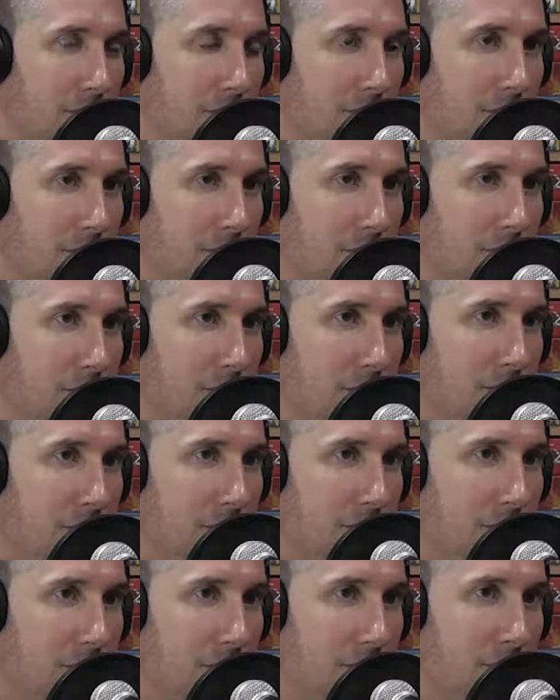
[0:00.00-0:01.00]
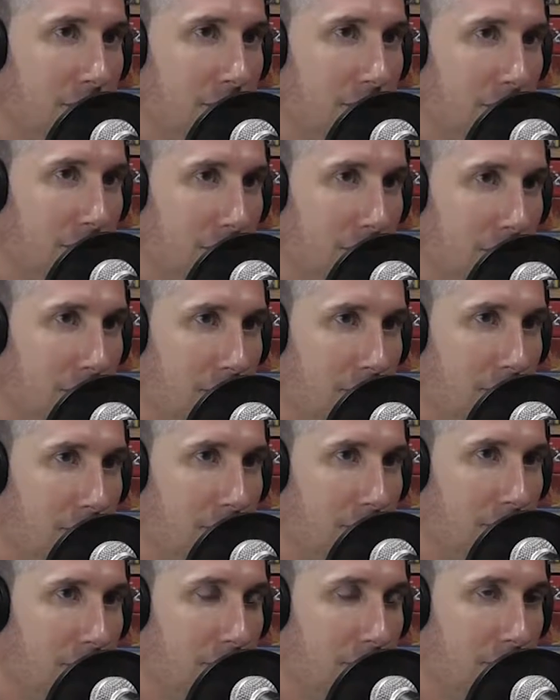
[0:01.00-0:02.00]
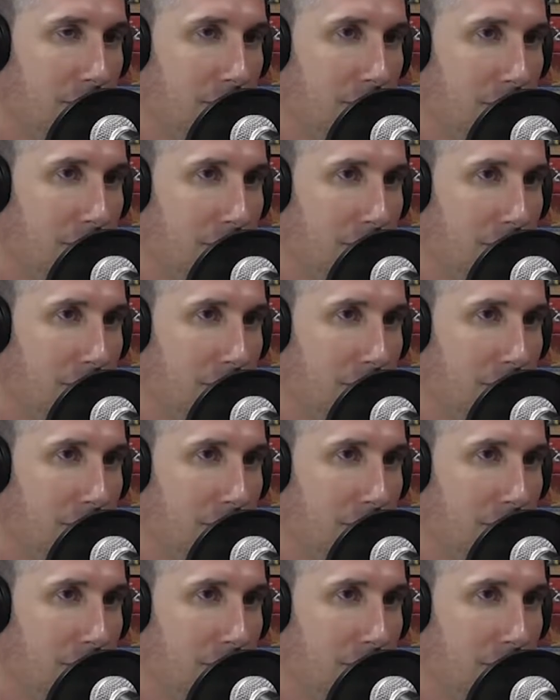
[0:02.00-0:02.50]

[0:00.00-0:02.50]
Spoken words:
The person shown says nothing.